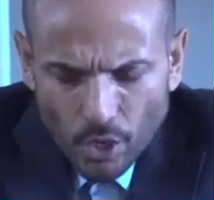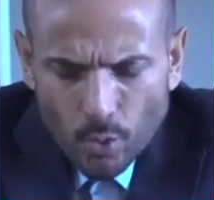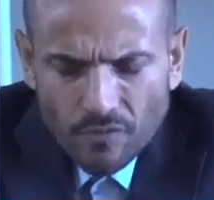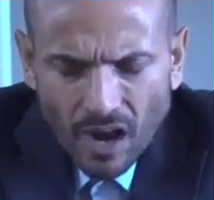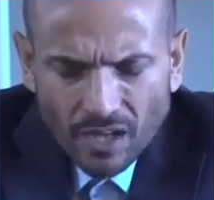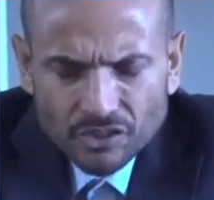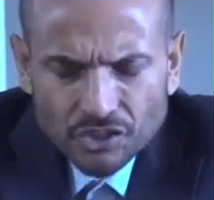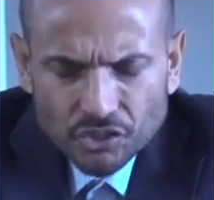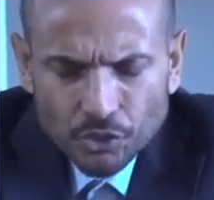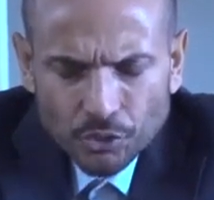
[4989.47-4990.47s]
who have
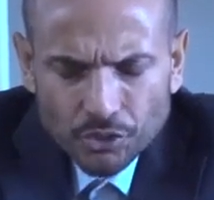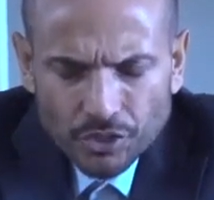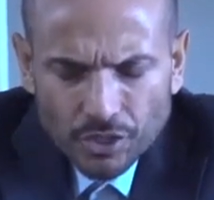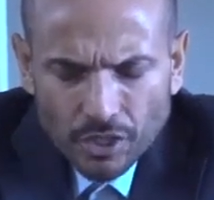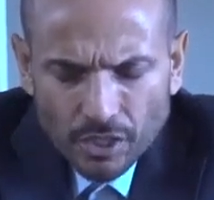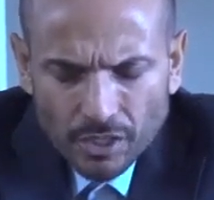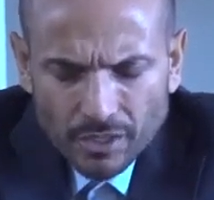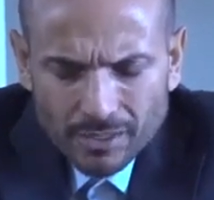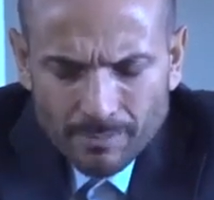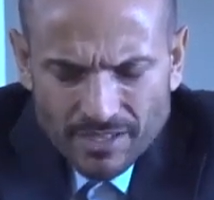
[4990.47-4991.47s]
understood
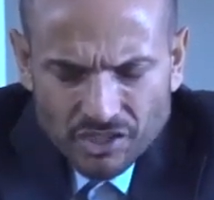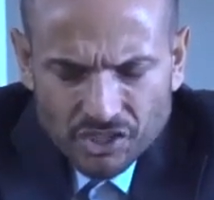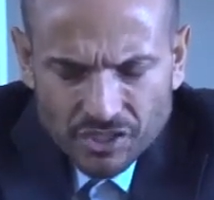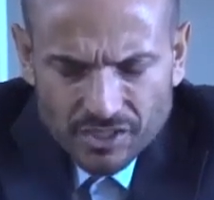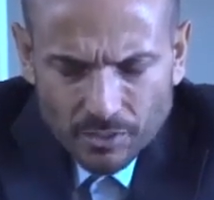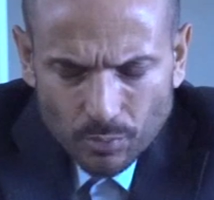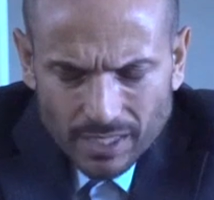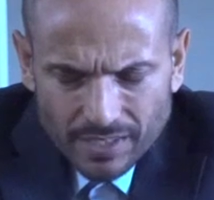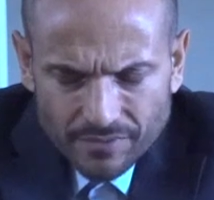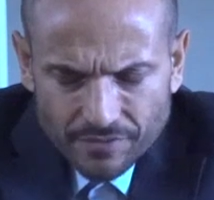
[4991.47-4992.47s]
the messages that we
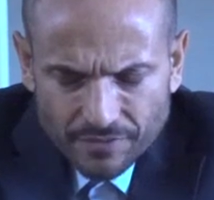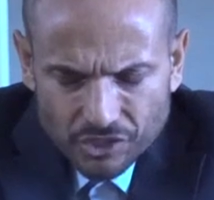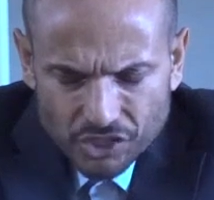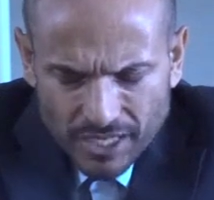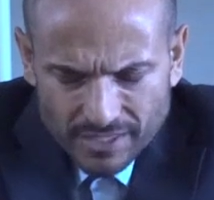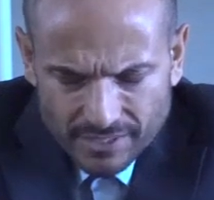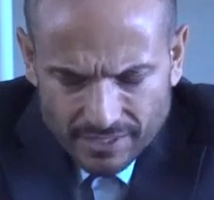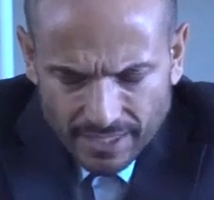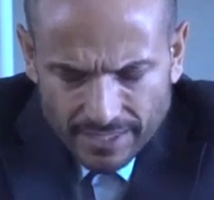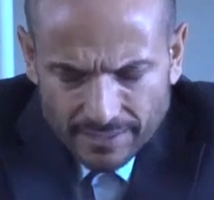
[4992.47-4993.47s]
have shared
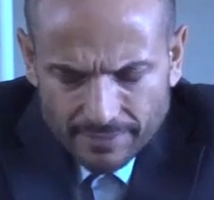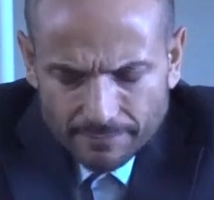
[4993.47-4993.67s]
today,